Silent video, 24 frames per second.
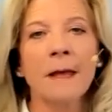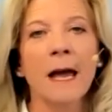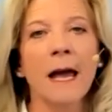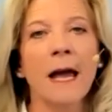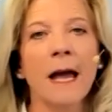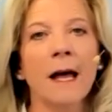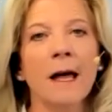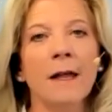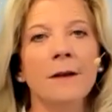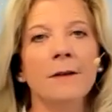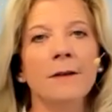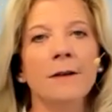
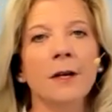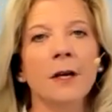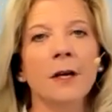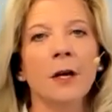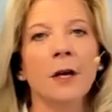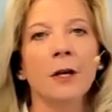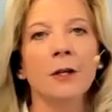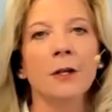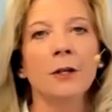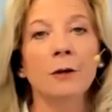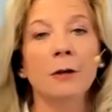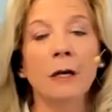And
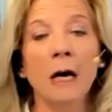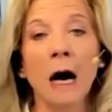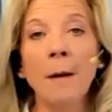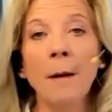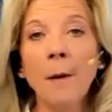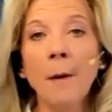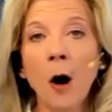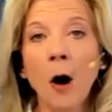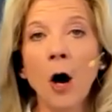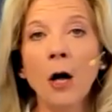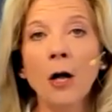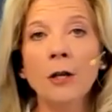you
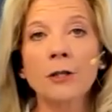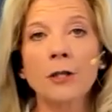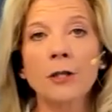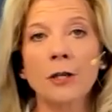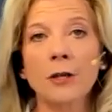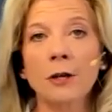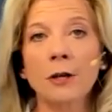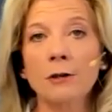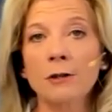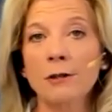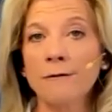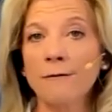come on to
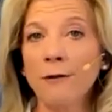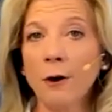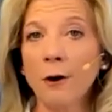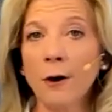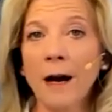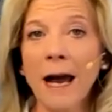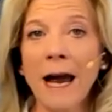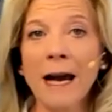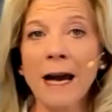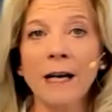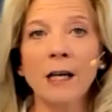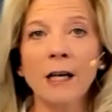those
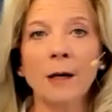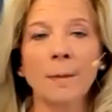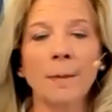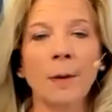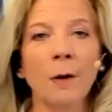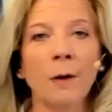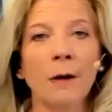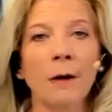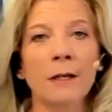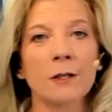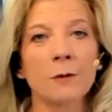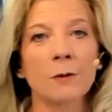four anchor
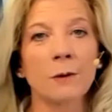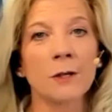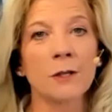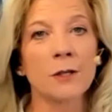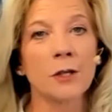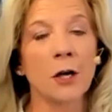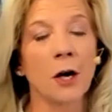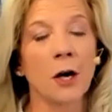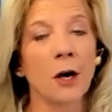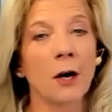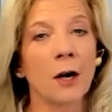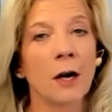points,
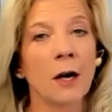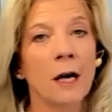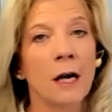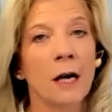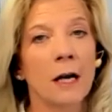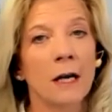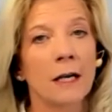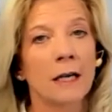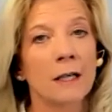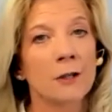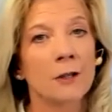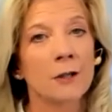which are
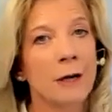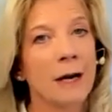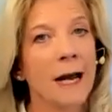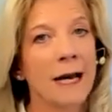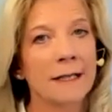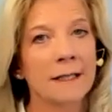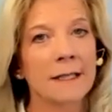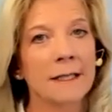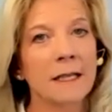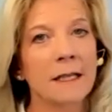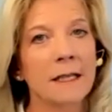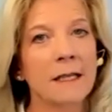
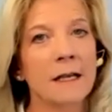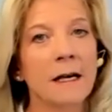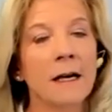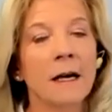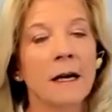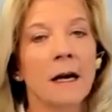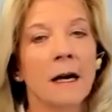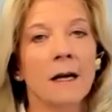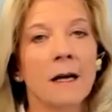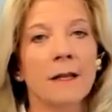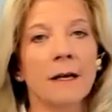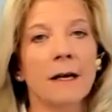contracting the,
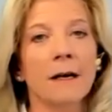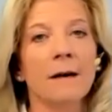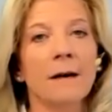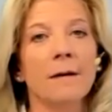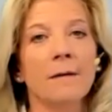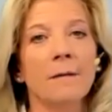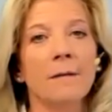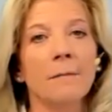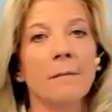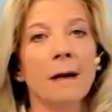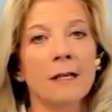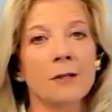
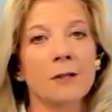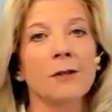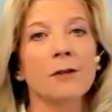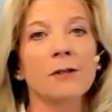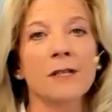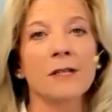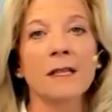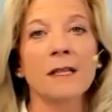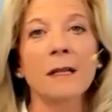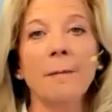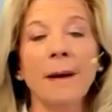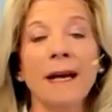the
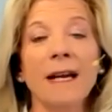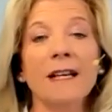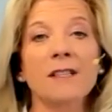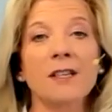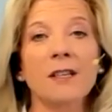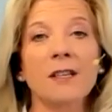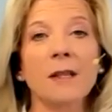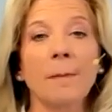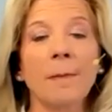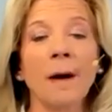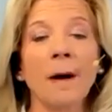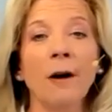muscles in the base
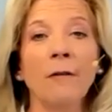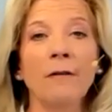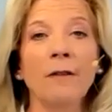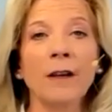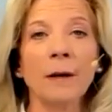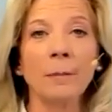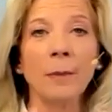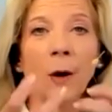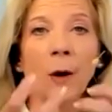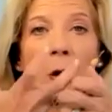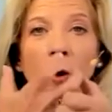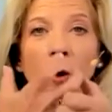of the
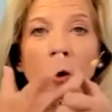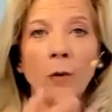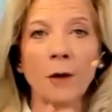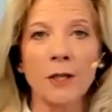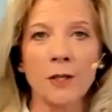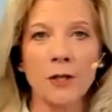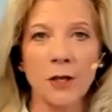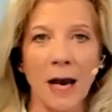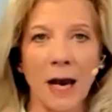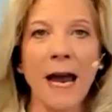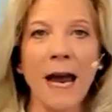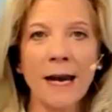pelvic bowl,
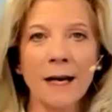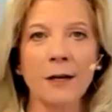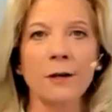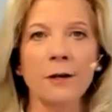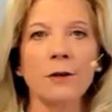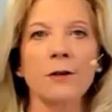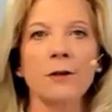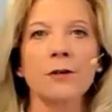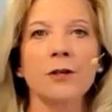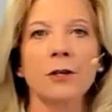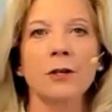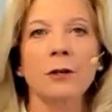which
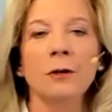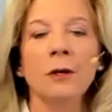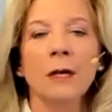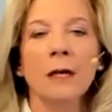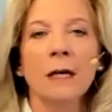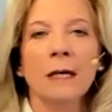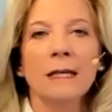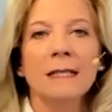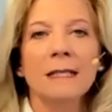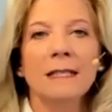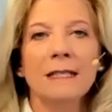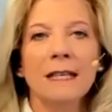anchors you
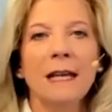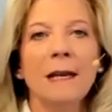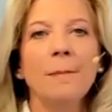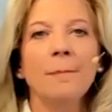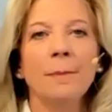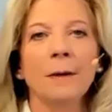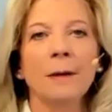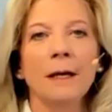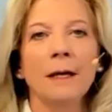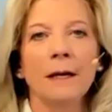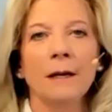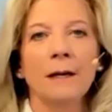
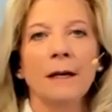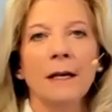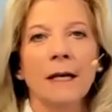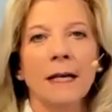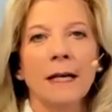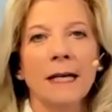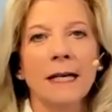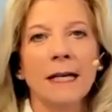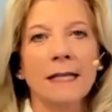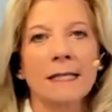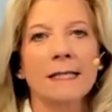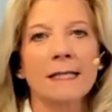deeply
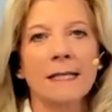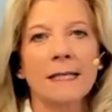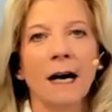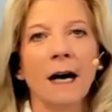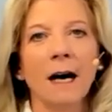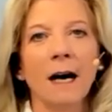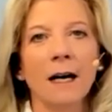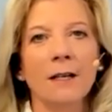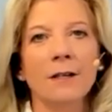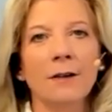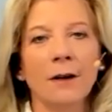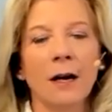
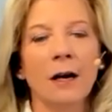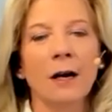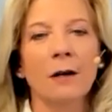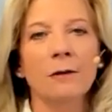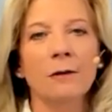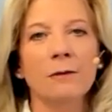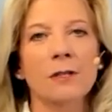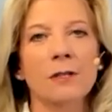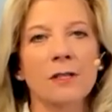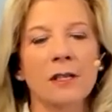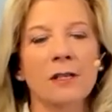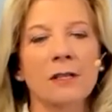inside your
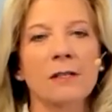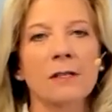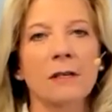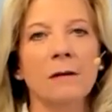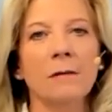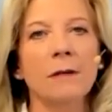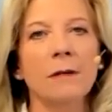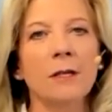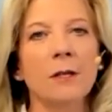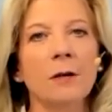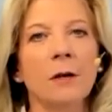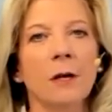own
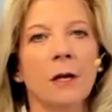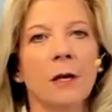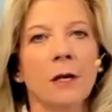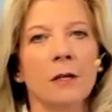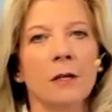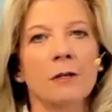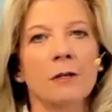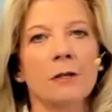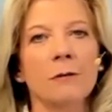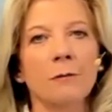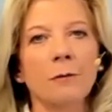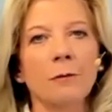system. And you
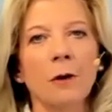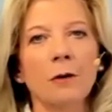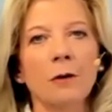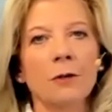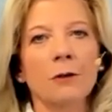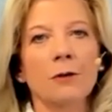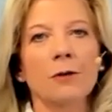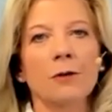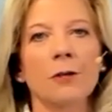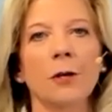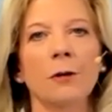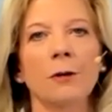roll
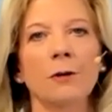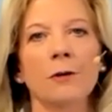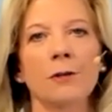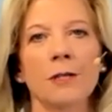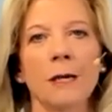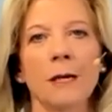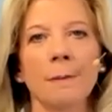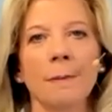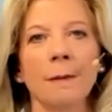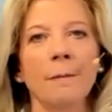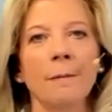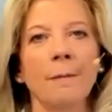your shoulders
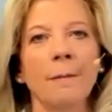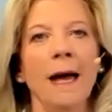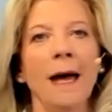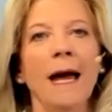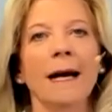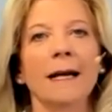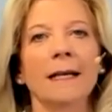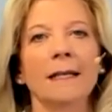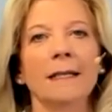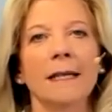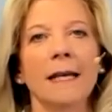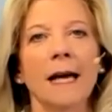up and
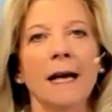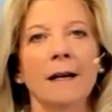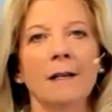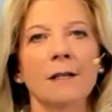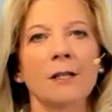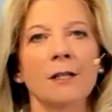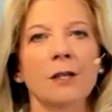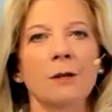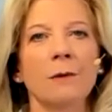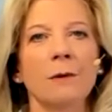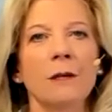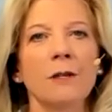back and down
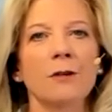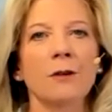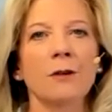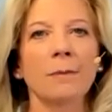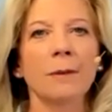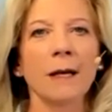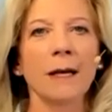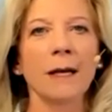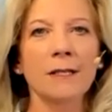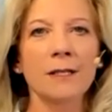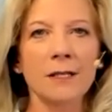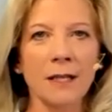and squeeze your
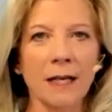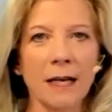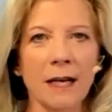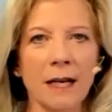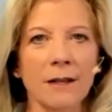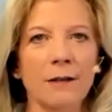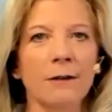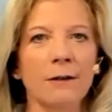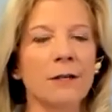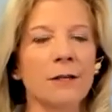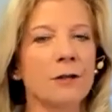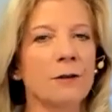blades
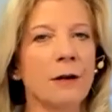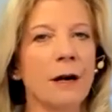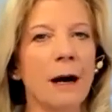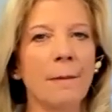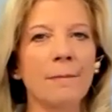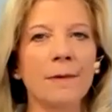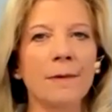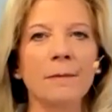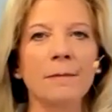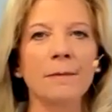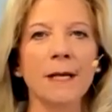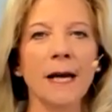together and
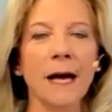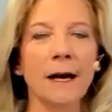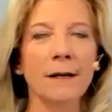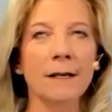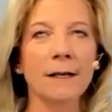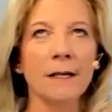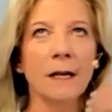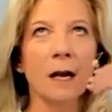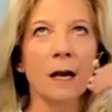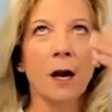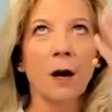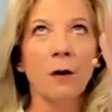drop them down
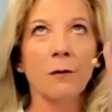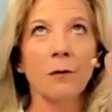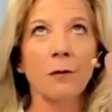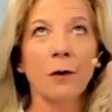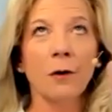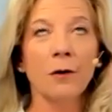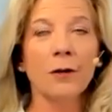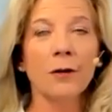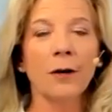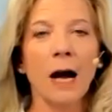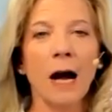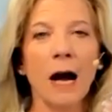and
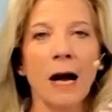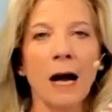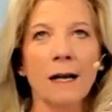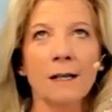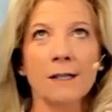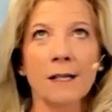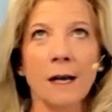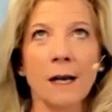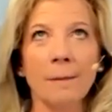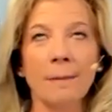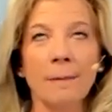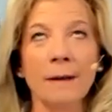roll your
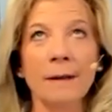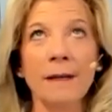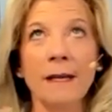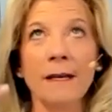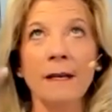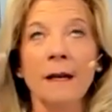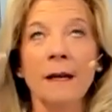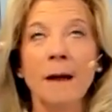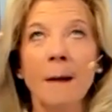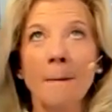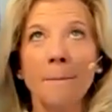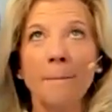eyes up and
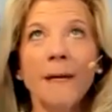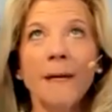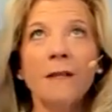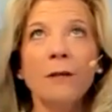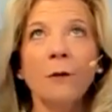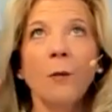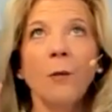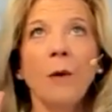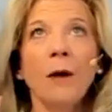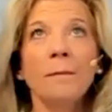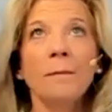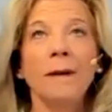then be
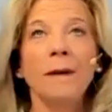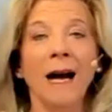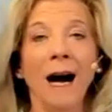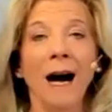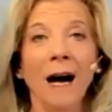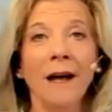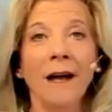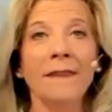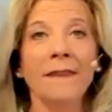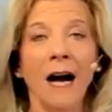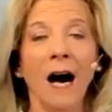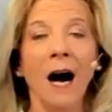the one
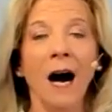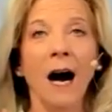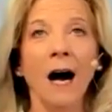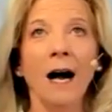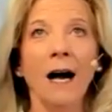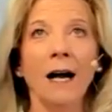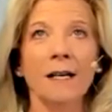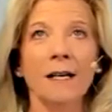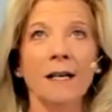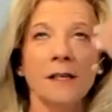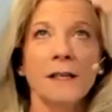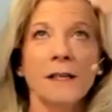behind the
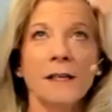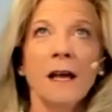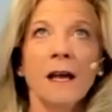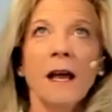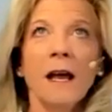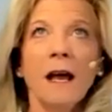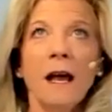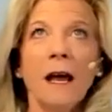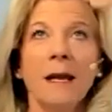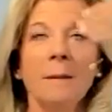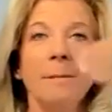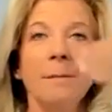eyes and,
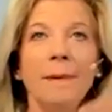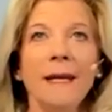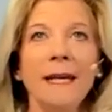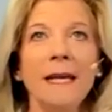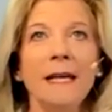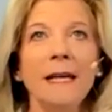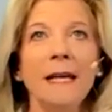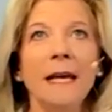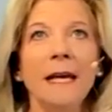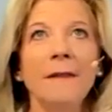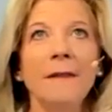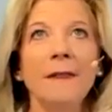and
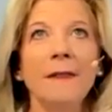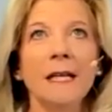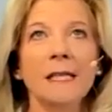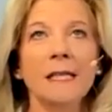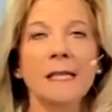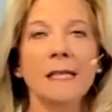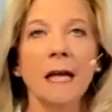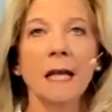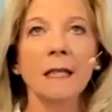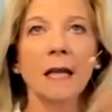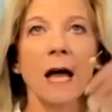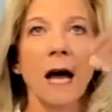be in
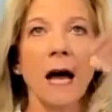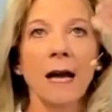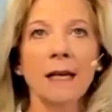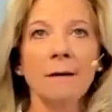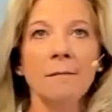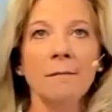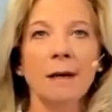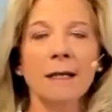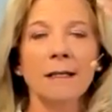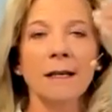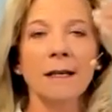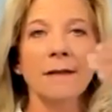this
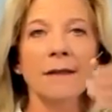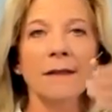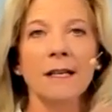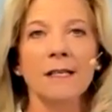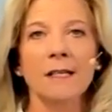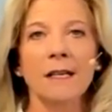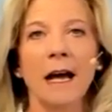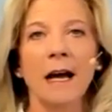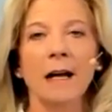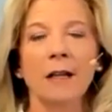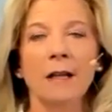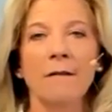alignment, in
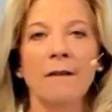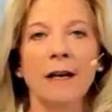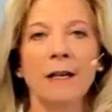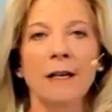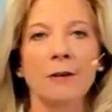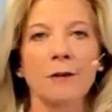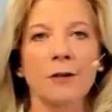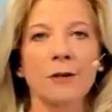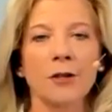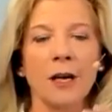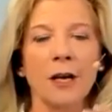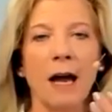this
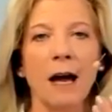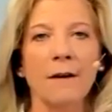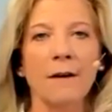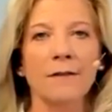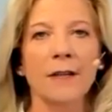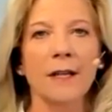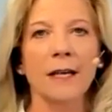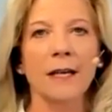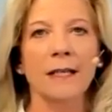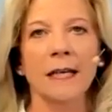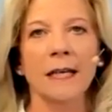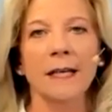elevator
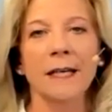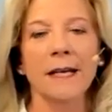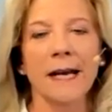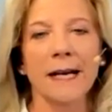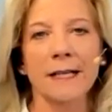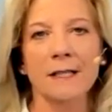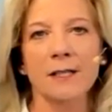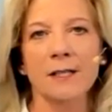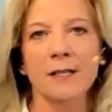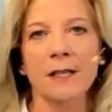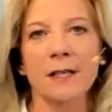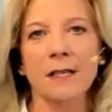shaft that
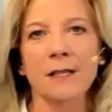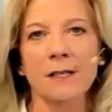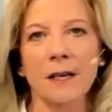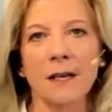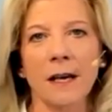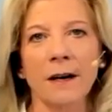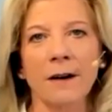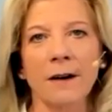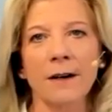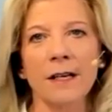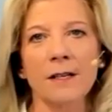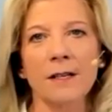connects these
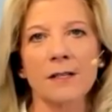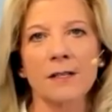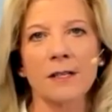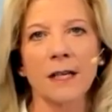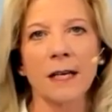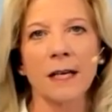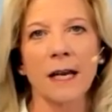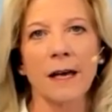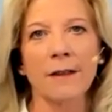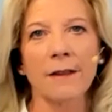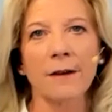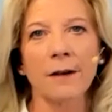areas
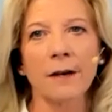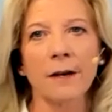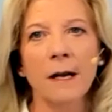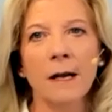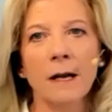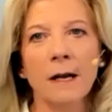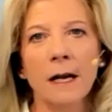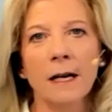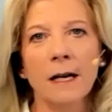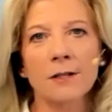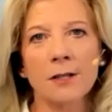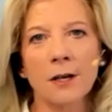together
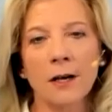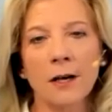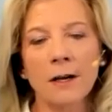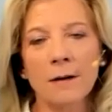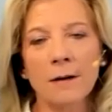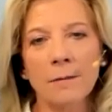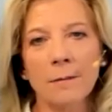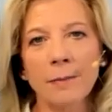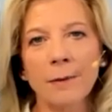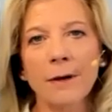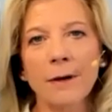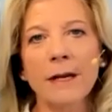and
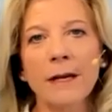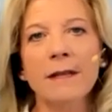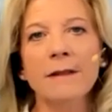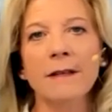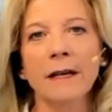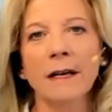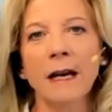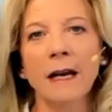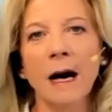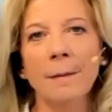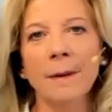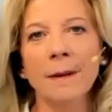start
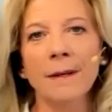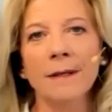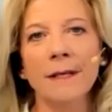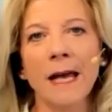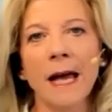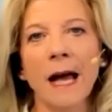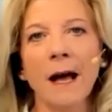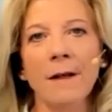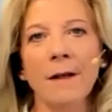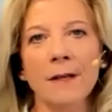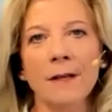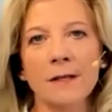breathing up and
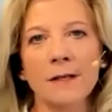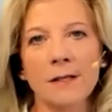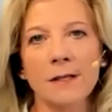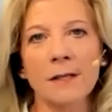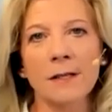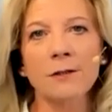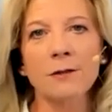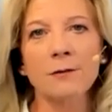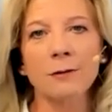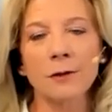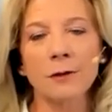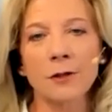down the
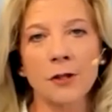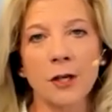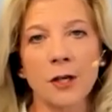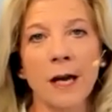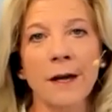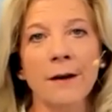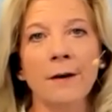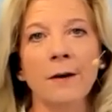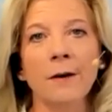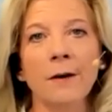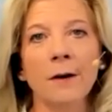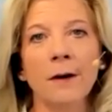central
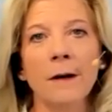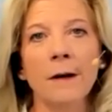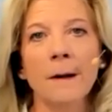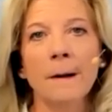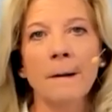channel